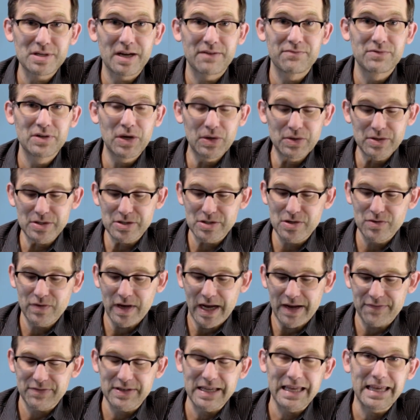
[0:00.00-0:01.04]
I've noticed you
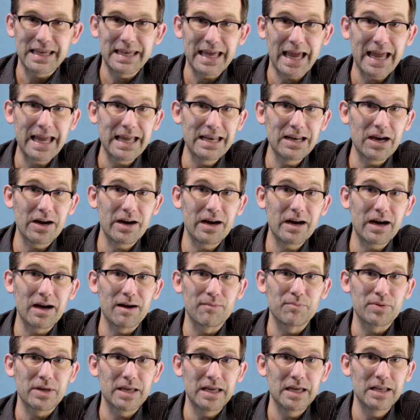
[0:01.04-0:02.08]
have to gain
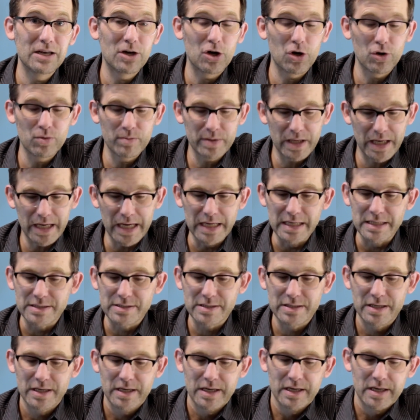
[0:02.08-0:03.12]
up in OBS.